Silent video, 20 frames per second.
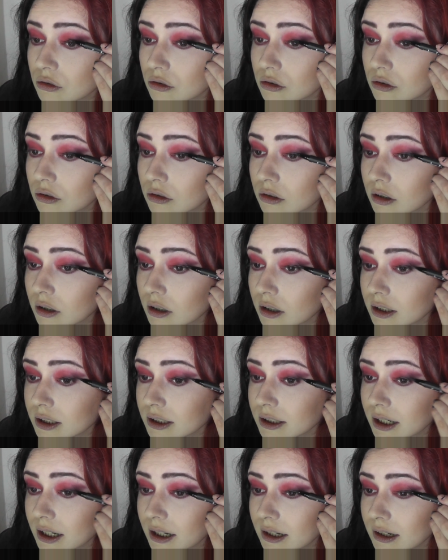draw a
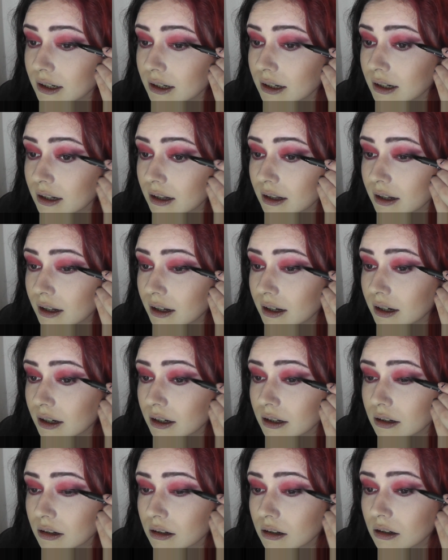tiny little
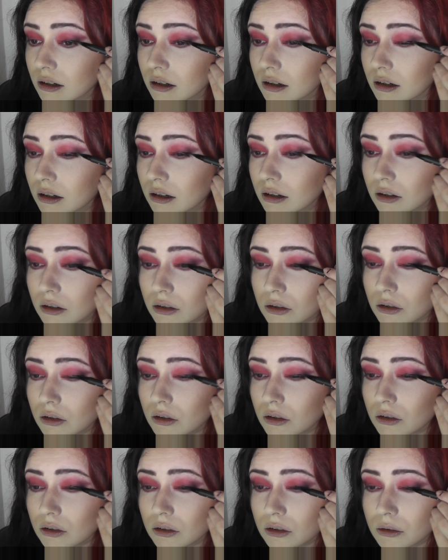line
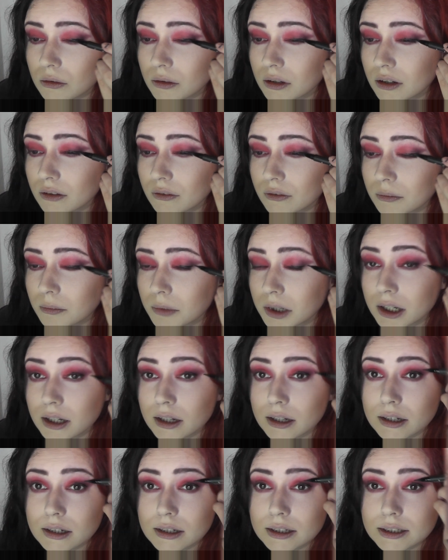all the way over my